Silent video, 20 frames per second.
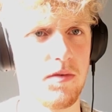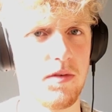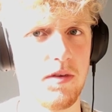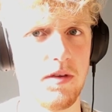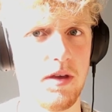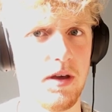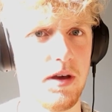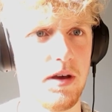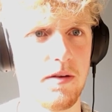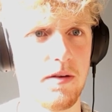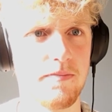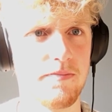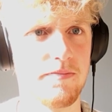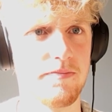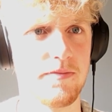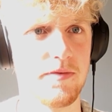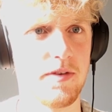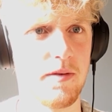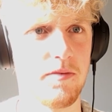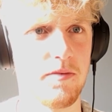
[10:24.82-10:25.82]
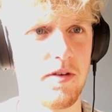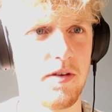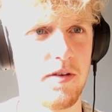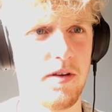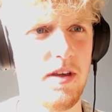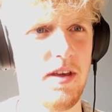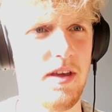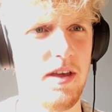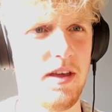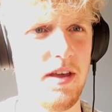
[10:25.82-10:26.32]
Yeah, it's
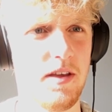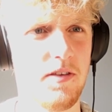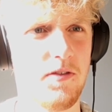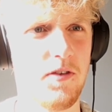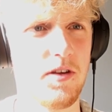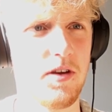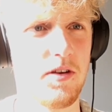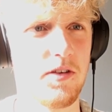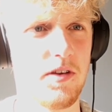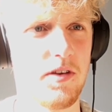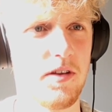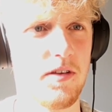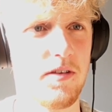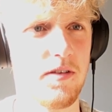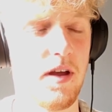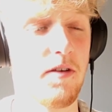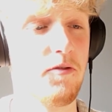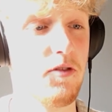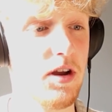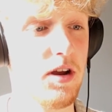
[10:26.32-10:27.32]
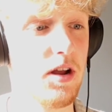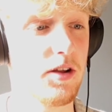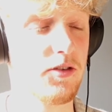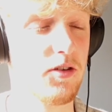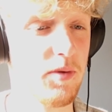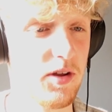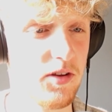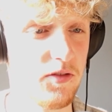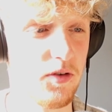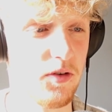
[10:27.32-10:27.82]
funny I said, I really like
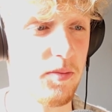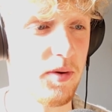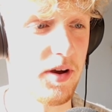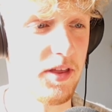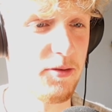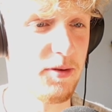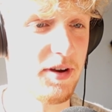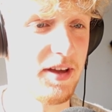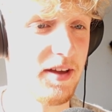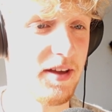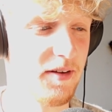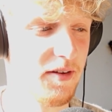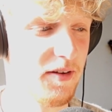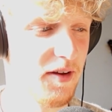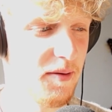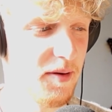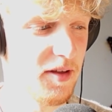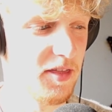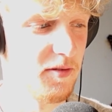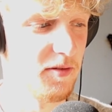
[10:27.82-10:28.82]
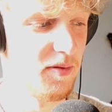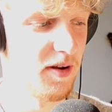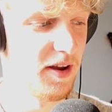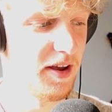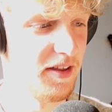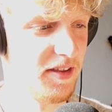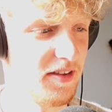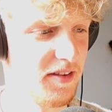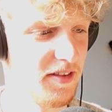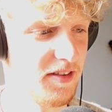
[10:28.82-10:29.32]
your metaphor, by the way, about the
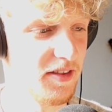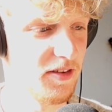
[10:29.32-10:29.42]
plane.